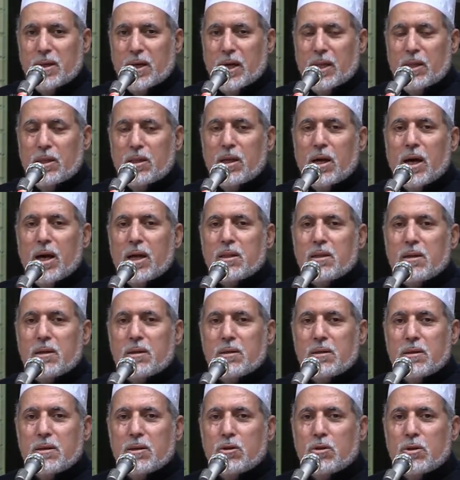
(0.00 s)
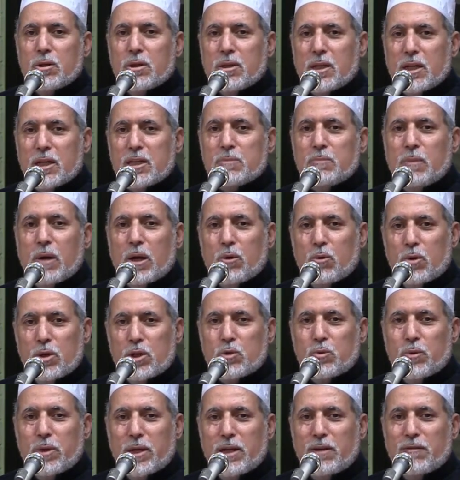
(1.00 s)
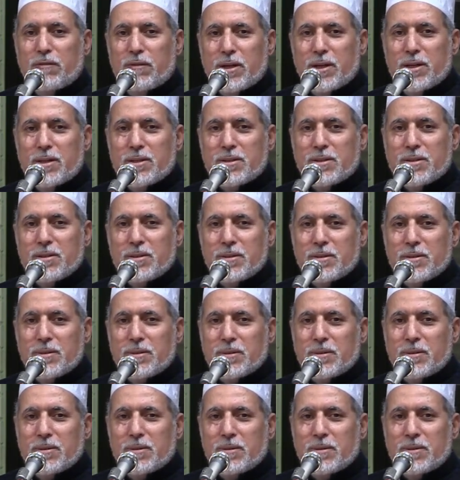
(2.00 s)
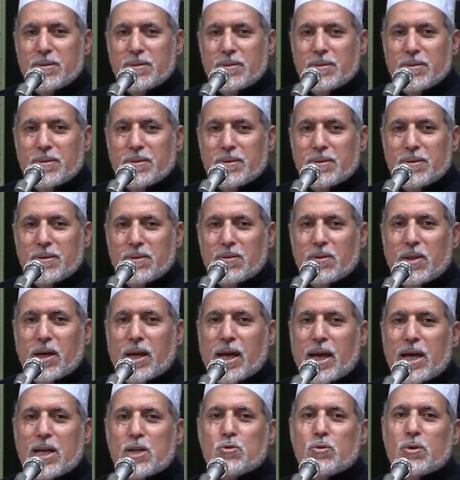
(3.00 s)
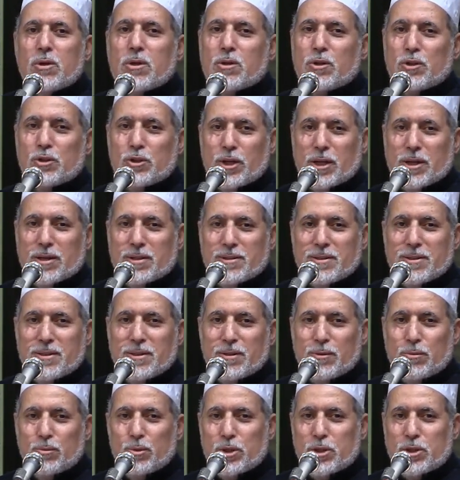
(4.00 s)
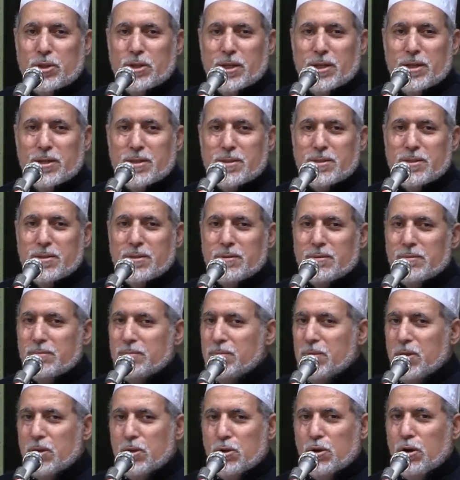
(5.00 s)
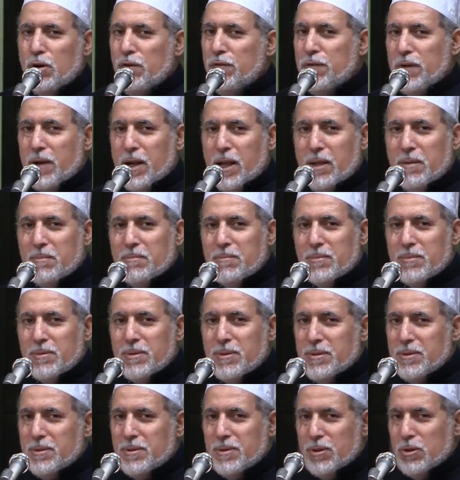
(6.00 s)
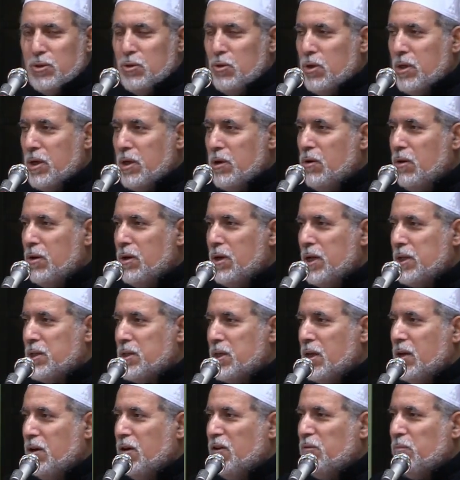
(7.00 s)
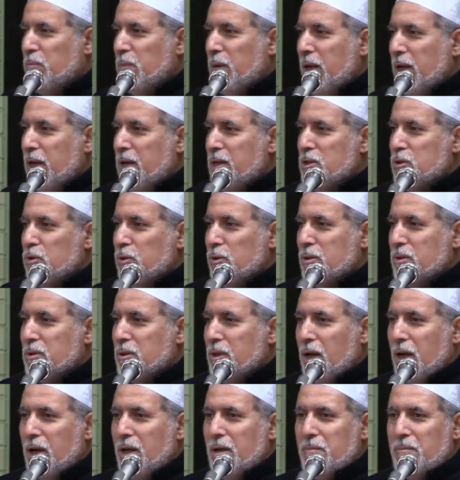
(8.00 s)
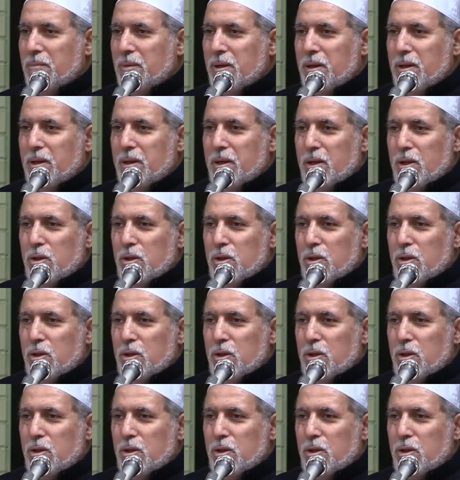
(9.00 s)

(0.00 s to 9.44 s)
And the other context by which we live is the casual context, which is no frame, no recognition of place or time,